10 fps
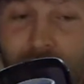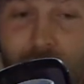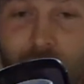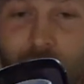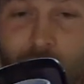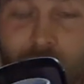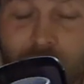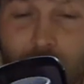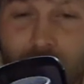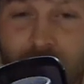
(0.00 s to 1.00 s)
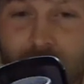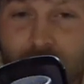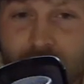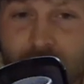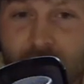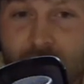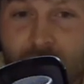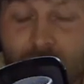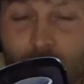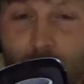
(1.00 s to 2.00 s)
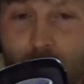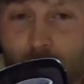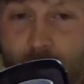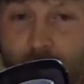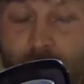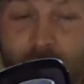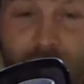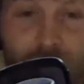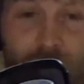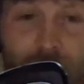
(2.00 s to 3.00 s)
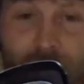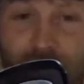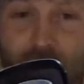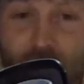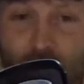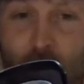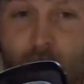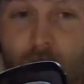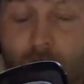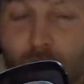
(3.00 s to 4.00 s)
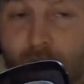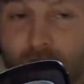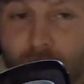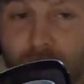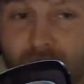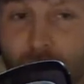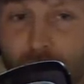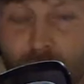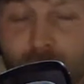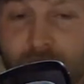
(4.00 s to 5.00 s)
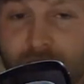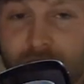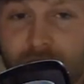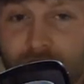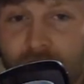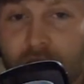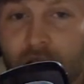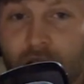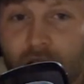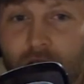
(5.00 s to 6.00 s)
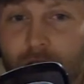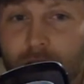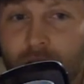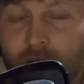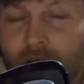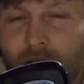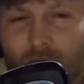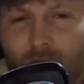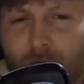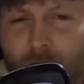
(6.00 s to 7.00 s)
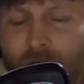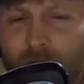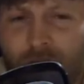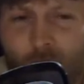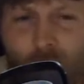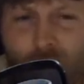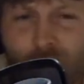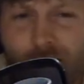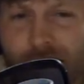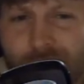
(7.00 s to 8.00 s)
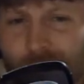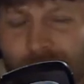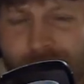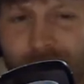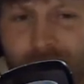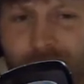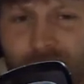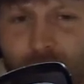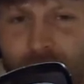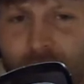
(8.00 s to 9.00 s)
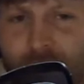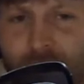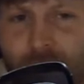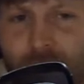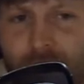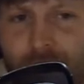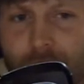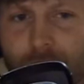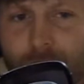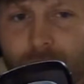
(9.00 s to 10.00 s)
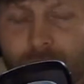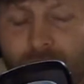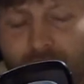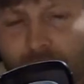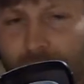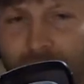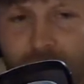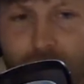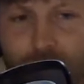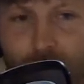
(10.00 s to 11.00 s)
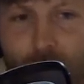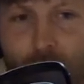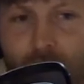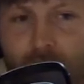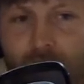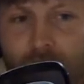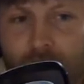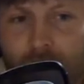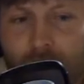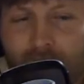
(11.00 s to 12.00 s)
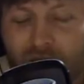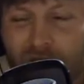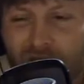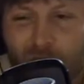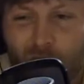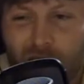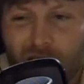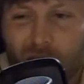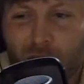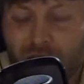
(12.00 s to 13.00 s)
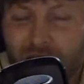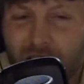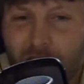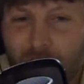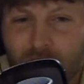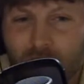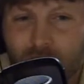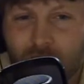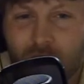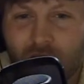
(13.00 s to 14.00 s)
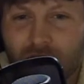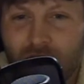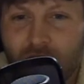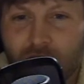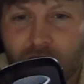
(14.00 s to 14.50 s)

If anybody's interested in that, and we're going to probably look at least 2 prospects per night. I don't know if I'm going to do like 1 offense, 1 defense, but I just want to hit 2, especially more like the big names, or if you guys have